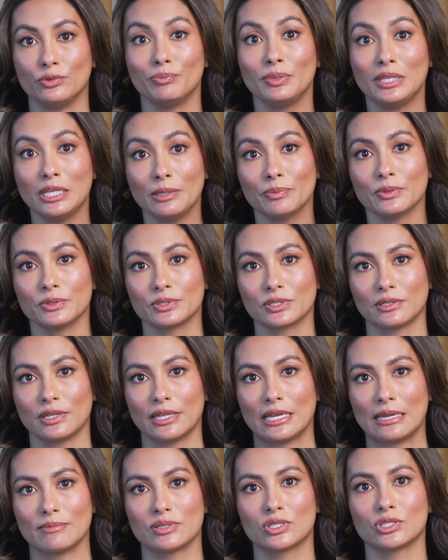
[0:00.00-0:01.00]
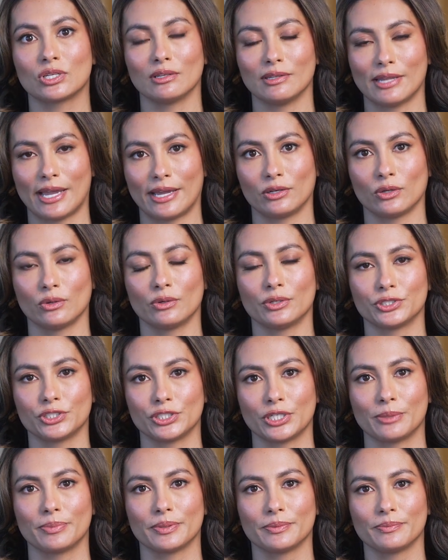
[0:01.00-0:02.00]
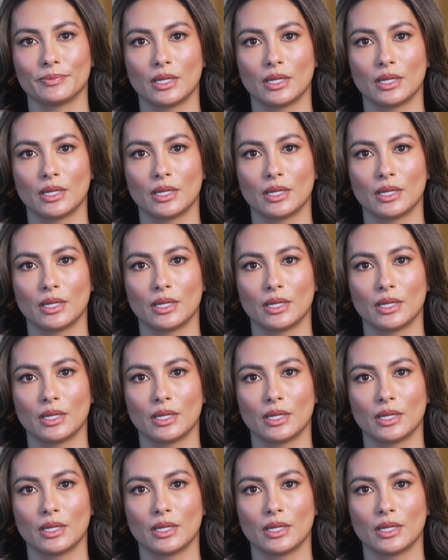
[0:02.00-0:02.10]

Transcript: people's claims to land ownership.